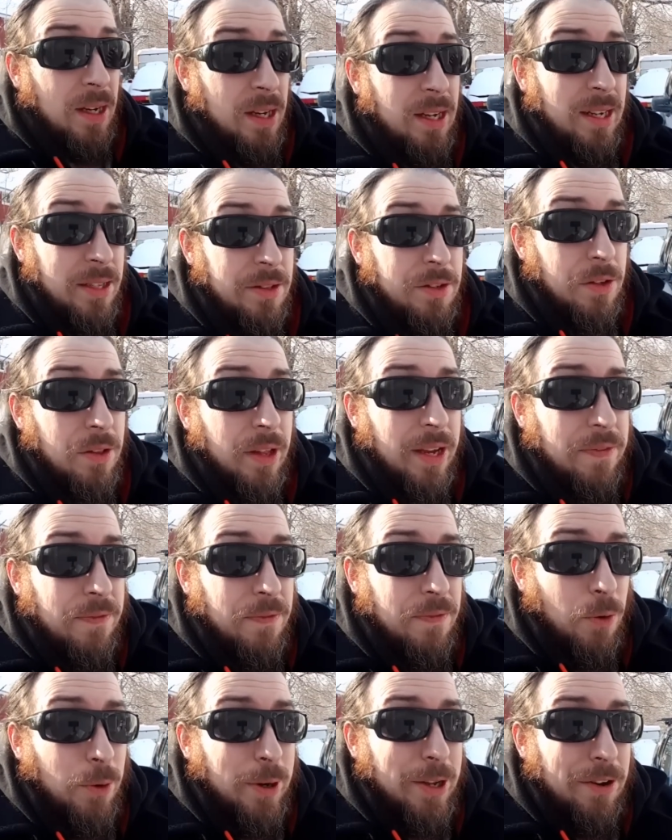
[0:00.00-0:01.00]
they're like
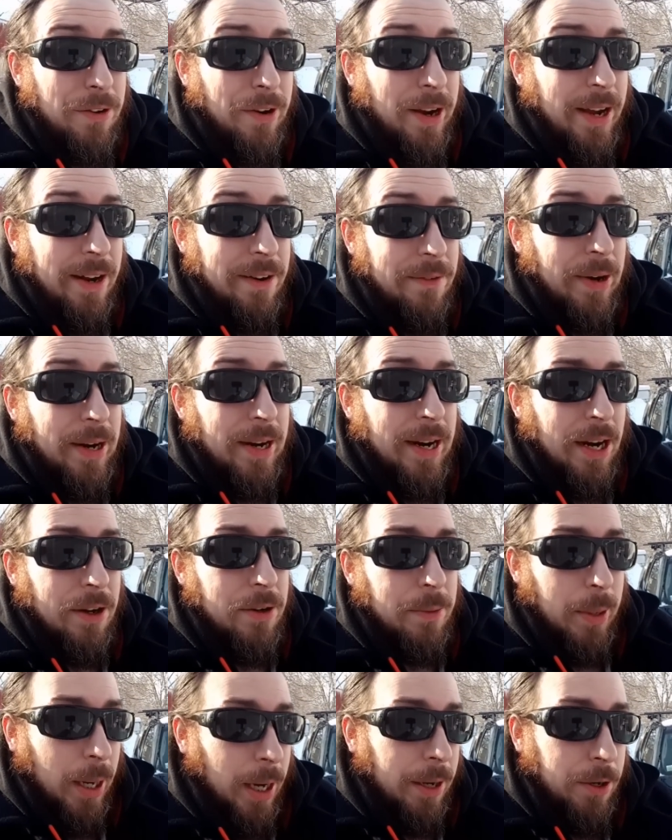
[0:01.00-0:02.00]
40 grand right now to
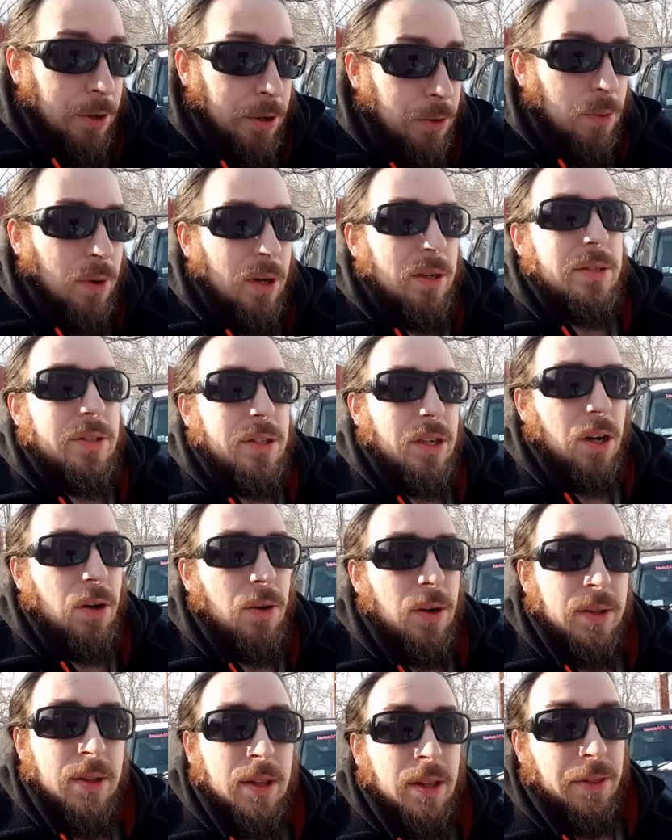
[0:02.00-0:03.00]
buy a new one. So
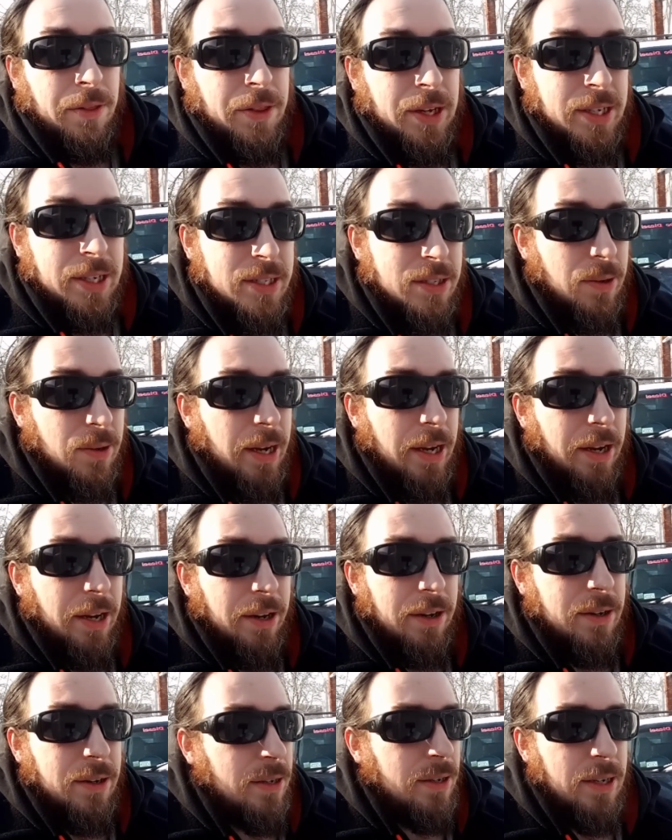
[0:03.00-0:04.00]
this right
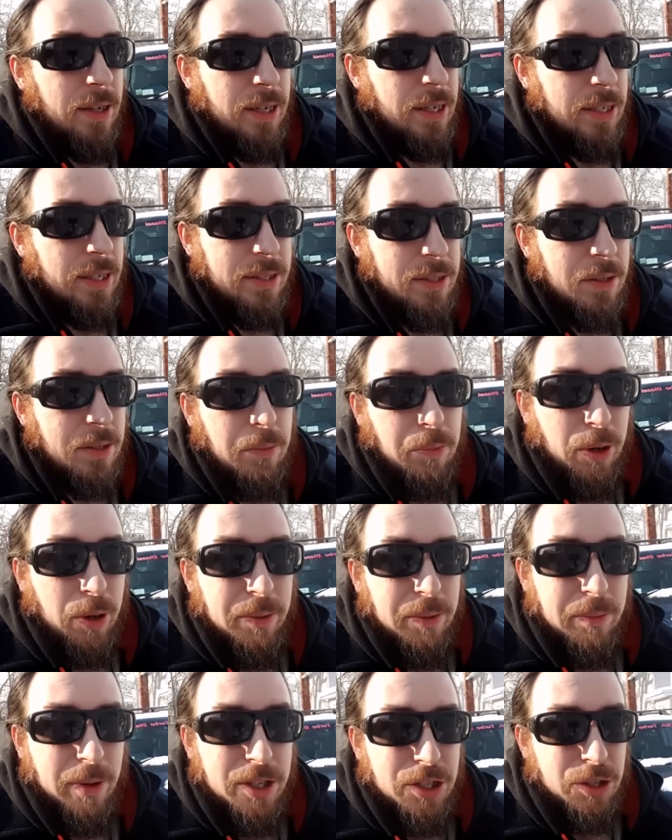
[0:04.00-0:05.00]
here is pretty
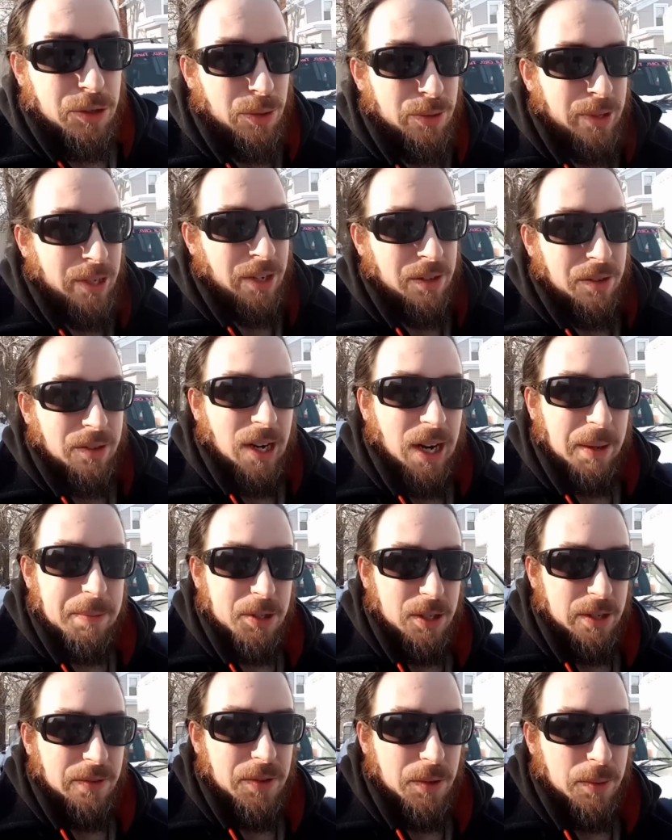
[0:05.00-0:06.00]
much your only other option
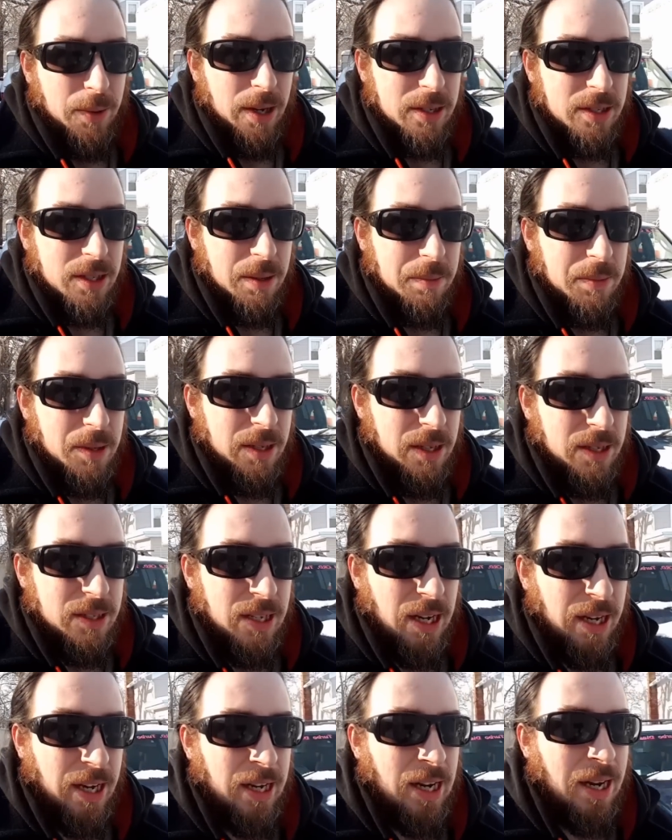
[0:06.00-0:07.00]
if you want something that's
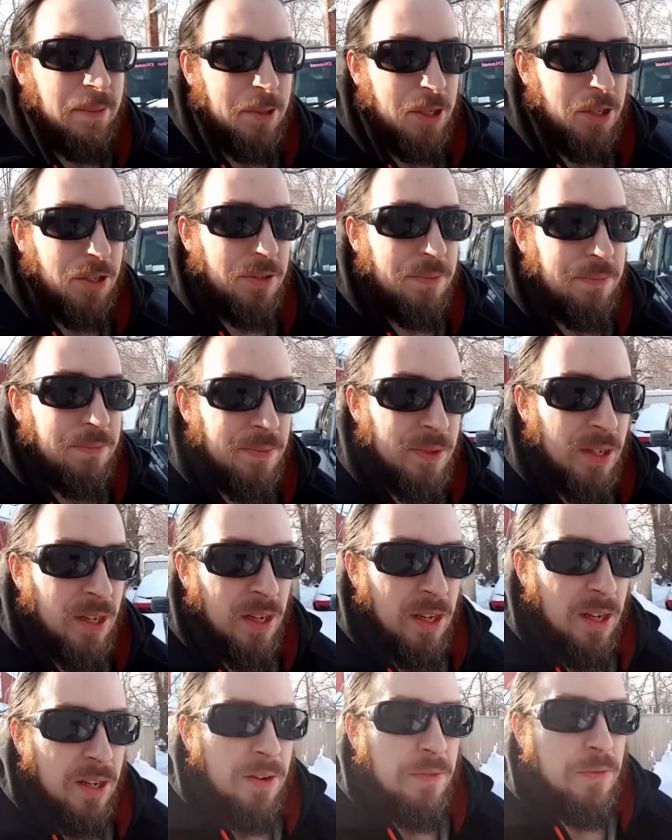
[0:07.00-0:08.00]
economical.
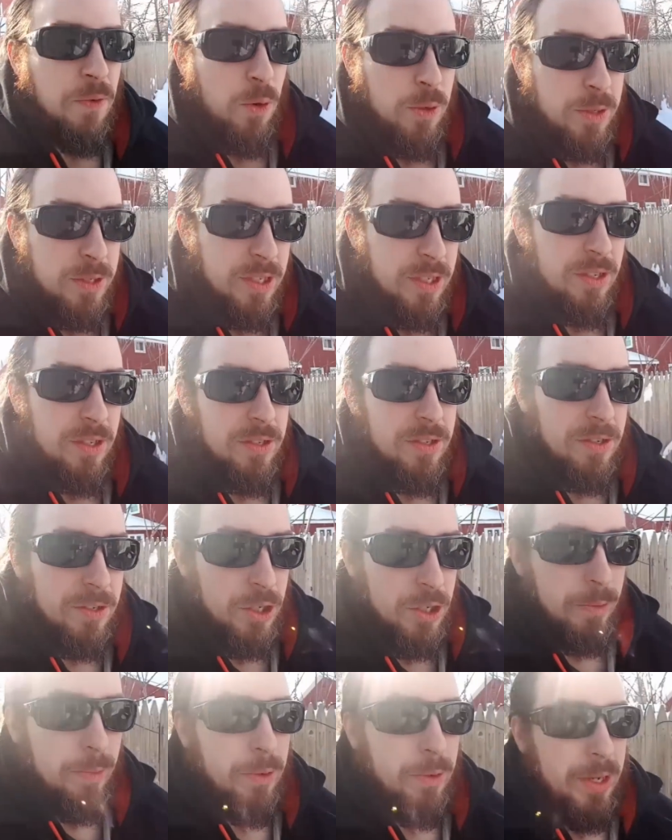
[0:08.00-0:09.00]
4-cylinder
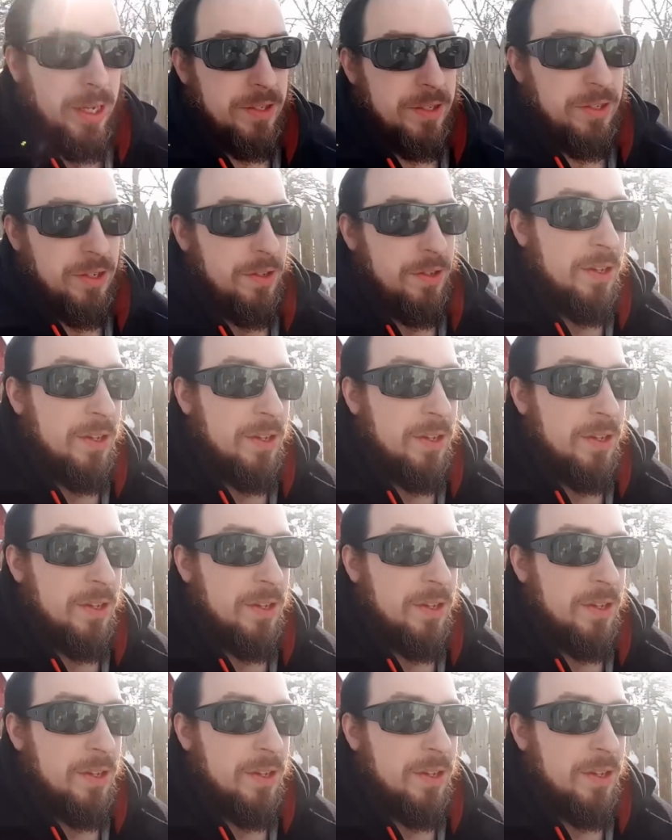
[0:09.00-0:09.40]
turbo diesel.